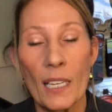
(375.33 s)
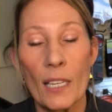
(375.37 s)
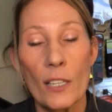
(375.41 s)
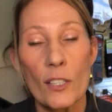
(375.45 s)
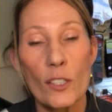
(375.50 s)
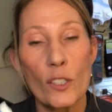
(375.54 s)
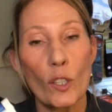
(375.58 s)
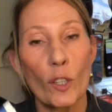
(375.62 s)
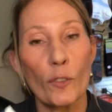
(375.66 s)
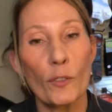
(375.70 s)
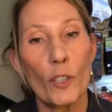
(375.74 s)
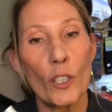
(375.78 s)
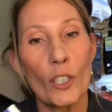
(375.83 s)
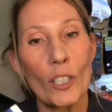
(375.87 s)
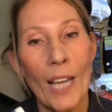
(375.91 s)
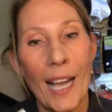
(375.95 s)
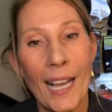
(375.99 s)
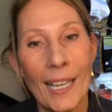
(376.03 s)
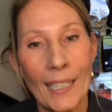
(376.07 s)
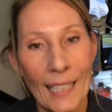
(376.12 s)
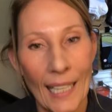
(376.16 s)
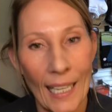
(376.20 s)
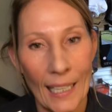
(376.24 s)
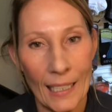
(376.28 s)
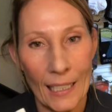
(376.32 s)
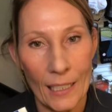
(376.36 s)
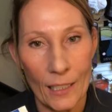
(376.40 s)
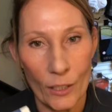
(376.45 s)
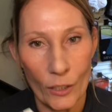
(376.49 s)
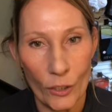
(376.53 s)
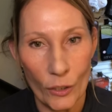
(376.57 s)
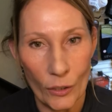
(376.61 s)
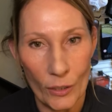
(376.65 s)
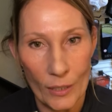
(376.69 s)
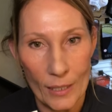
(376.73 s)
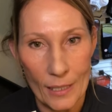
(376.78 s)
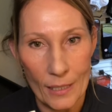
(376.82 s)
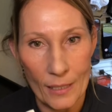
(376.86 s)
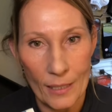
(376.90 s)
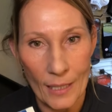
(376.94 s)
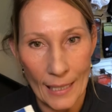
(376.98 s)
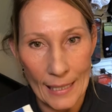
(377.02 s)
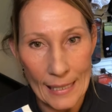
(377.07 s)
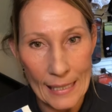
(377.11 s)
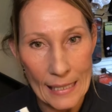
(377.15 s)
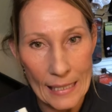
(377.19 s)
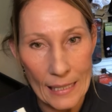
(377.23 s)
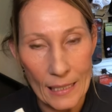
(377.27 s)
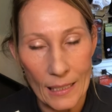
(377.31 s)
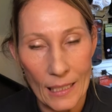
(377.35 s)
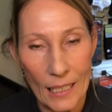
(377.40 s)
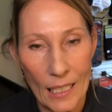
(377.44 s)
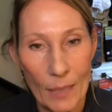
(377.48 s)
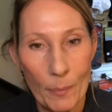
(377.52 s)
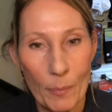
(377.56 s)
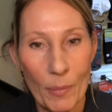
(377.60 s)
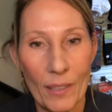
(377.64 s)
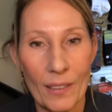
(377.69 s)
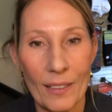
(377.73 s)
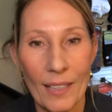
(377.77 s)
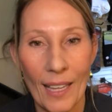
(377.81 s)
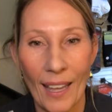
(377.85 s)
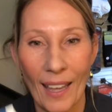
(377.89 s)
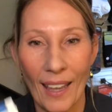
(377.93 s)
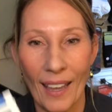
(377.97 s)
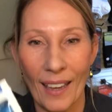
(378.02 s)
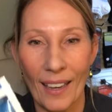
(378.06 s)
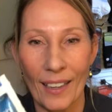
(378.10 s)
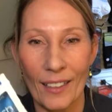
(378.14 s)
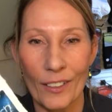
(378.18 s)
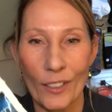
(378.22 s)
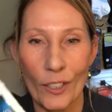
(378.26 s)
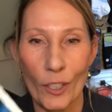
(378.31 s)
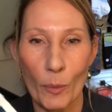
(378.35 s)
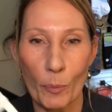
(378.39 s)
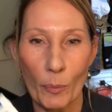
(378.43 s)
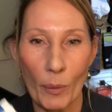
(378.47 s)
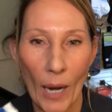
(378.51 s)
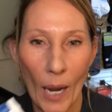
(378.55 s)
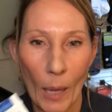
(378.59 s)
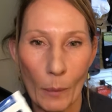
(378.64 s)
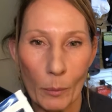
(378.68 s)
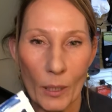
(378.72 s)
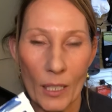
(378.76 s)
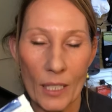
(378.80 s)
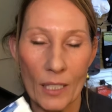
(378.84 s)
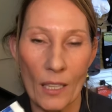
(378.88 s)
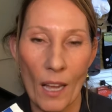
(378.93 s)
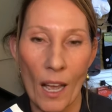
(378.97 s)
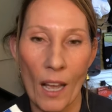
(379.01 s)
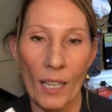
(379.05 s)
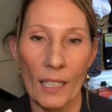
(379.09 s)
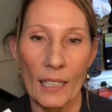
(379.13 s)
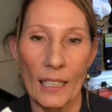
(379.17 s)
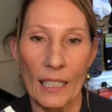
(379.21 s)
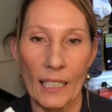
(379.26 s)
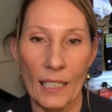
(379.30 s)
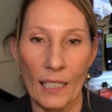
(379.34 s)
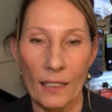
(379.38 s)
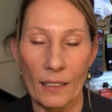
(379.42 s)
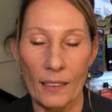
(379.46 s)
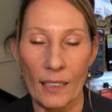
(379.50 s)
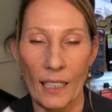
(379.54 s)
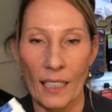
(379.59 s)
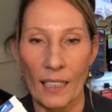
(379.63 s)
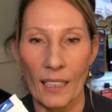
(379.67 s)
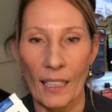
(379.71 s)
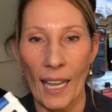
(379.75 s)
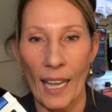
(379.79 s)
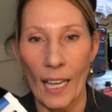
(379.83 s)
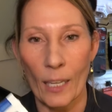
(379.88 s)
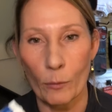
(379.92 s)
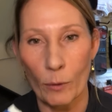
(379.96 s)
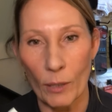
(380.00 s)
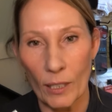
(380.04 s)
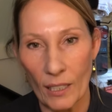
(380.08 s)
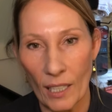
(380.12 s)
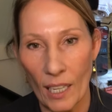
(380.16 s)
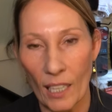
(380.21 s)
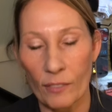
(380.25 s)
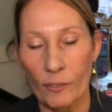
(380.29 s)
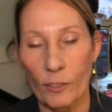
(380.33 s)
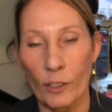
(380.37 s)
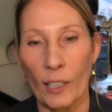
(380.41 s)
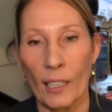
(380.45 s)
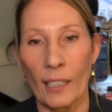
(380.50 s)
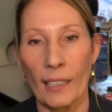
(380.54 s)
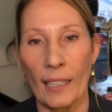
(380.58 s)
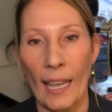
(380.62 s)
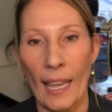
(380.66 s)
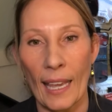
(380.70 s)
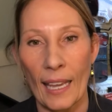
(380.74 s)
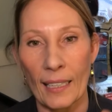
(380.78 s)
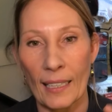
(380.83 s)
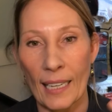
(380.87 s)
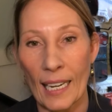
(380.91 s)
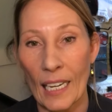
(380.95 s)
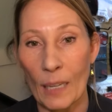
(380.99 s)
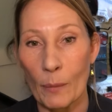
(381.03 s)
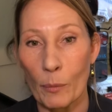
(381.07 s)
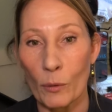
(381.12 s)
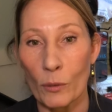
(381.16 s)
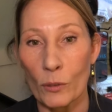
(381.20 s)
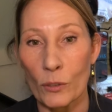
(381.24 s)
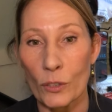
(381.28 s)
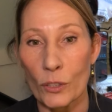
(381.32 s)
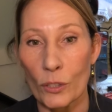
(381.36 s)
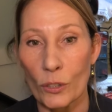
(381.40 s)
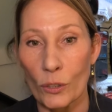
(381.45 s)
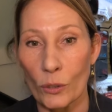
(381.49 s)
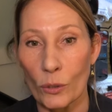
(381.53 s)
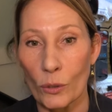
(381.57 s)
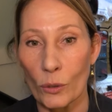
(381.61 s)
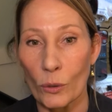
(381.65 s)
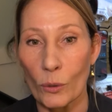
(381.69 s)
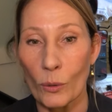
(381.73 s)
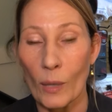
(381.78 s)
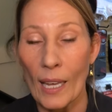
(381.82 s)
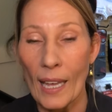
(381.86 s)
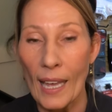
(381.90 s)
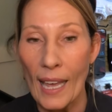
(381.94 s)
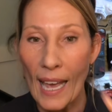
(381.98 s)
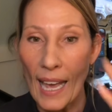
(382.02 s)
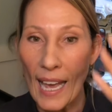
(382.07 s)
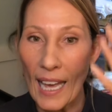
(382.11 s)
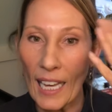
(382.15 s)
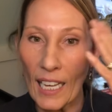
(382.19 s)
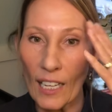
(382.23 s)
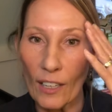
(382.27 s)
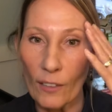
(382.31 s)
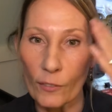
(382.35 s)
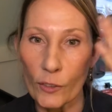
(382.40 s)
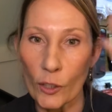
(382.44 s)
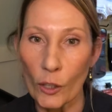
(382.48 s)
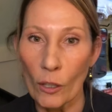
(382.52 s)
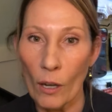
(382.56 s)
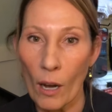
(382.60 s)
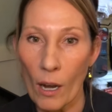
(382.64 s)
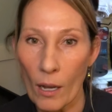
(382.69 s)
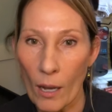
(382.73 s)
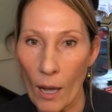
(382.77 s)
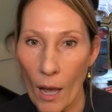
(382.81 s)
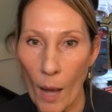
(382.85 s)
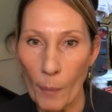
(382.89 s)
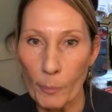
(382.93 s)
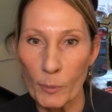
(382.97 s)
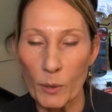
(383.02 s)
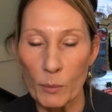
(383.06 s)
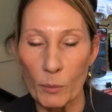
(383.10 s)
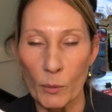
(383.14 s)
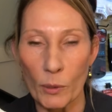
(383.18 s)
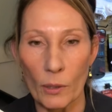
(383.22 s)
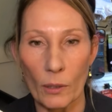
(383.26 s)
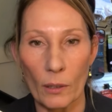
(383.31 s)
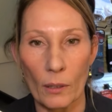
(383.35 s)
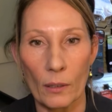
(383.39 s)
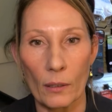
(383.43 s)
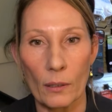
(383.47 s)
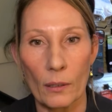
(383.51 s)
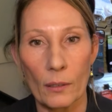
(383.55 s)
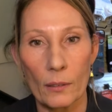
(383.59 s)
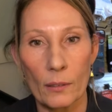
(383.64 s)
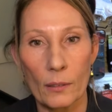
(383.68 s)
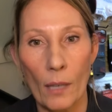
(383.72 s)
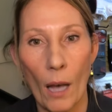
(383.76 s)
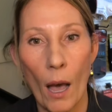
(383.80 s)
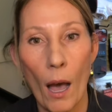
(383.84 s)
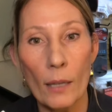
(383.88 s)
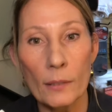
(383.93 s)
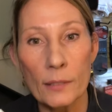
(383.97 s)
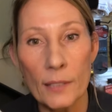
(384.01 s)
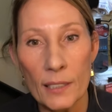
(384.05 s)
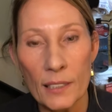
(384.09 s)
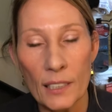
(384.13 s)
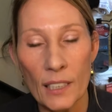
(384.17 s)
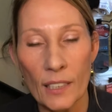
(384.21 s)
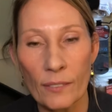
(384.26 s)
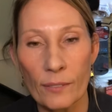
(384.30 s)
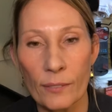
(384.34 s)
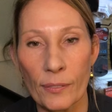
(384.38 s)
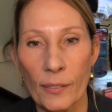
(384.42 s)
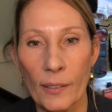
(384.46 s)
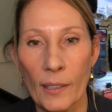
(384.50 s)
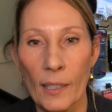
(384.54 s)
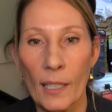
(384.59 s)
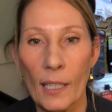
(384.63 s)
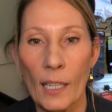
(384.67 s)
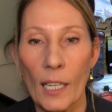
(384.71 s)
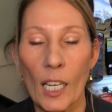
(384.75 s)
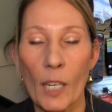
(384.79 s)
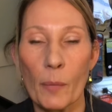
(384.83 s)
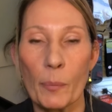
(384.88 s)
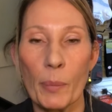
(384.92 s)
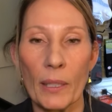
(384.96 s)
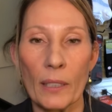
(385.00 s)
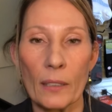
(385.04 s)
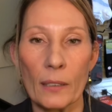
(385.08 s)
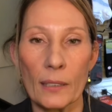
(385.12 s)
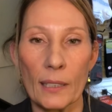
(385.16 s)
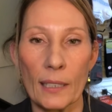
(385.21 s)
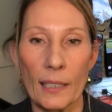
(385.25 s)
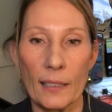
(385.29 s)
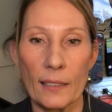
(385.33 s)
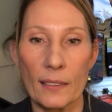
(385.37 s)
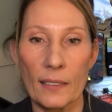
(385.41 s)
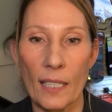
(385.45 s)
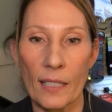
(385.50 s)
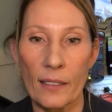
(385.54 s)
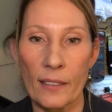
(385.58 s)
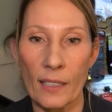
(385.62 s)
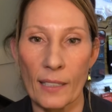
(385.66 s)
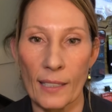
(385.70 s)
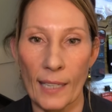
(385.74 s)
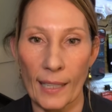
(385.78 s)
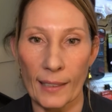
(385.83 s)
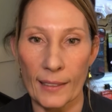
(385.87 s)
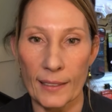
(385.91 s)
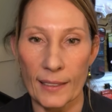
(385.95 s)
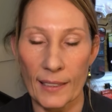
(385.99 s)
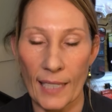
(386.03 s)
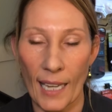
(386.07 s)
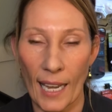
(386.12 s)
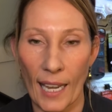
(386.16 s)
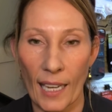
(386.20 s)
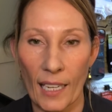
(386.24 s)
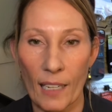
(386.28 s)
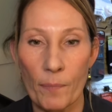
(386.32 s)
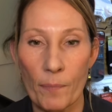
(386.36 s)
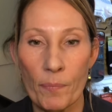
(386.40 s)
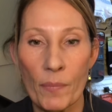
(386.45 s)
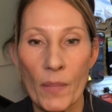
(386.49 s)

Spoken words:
So if you're not getting a good night's sleep, then you're probably not healing and recovering and able to have your optimal cognitive abilities the next day.